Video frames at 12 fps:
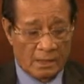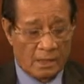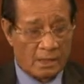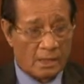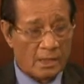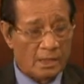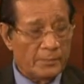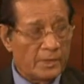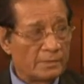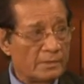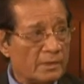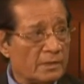I'm
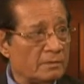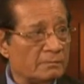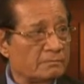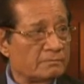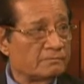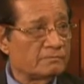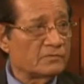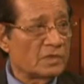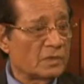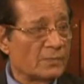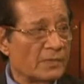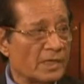
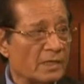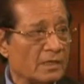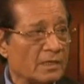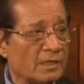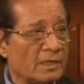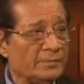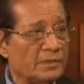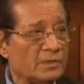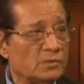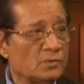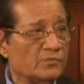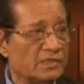applying on an
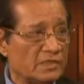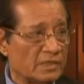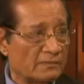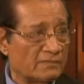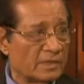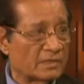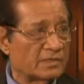EB2 visa, for